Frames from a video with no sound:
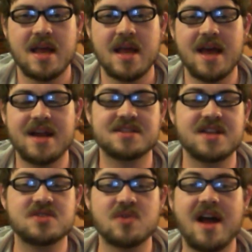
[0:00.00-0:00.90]
and as
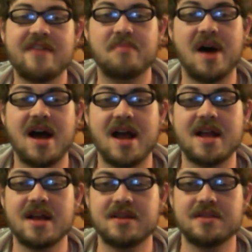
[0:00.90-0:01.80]
they drive
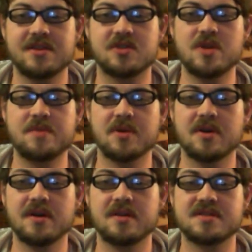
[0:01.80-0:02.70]
by the
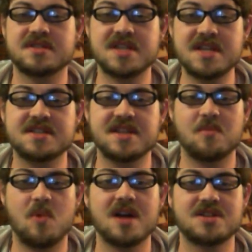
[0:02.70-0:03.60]
creeper sees
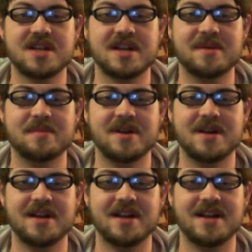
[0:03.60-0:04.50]
them watching him.
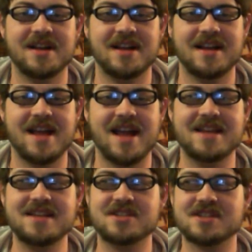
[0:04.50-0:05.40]

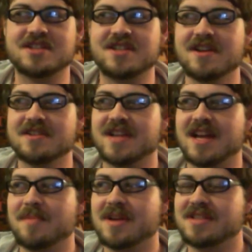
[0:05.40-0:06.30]
And he just stares
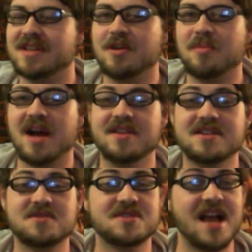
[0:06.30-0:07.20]
at him as they go by.
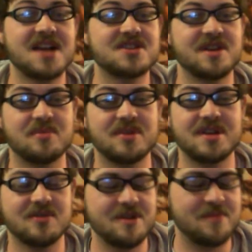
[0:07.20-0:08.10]
This was actually
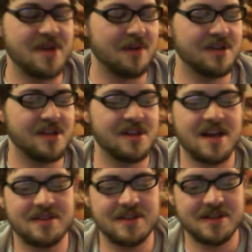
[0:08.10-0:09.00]
pretty creepy. I really
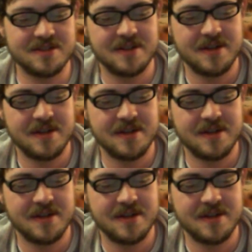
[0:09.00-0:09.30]
like this.